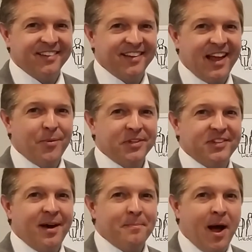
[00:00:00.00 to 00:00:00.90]
Hey, what's
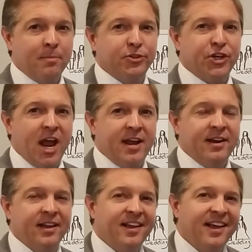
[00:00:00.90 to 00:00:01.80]
up? I'm
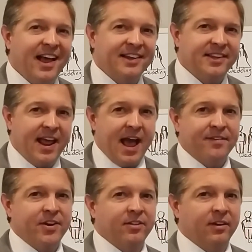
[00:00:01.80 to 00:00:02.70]
Shane, and today I have
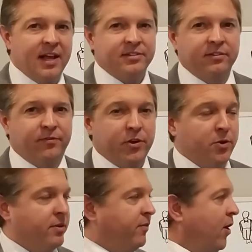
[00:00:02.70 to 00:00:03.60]
another lesson for
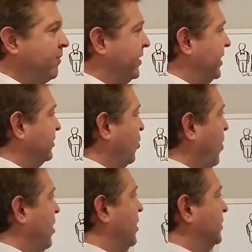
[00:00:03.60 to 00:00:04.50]
you involving the
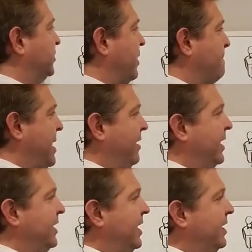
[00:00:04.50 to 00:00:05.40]
words
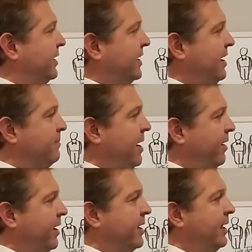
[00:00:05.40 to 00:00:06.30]
married, get
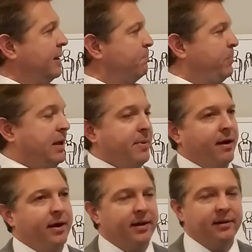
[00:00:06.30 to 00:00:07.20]
married, be
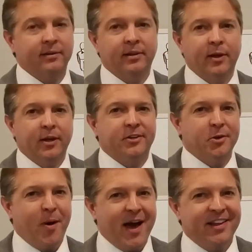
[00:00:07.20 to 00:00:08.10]
married. Do you
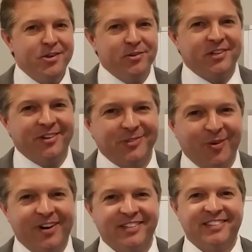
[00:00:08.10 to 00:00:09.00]
know how to use those
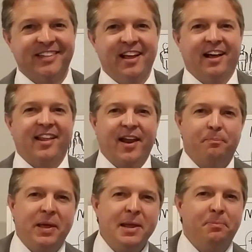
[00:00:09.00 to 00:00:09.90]
words? A lot
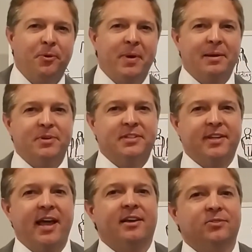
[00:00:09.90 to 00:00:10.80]
of people make
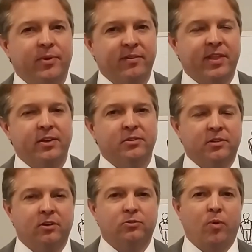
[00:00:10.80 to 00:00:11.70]
mistakes whenever they use
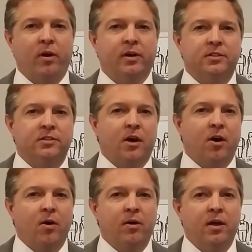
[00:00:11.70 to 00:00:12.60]
those words,
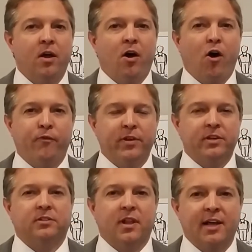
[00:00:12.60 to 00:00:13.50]
so hopefully
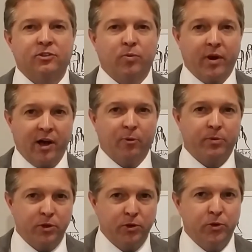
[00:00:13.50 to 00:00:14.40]
this lesson will help
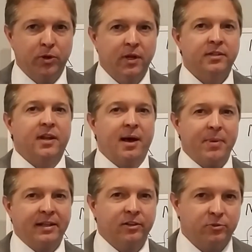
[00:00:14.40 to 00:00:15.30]
you to not
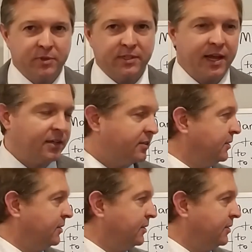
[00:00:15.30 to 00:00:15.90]
make those mistakes.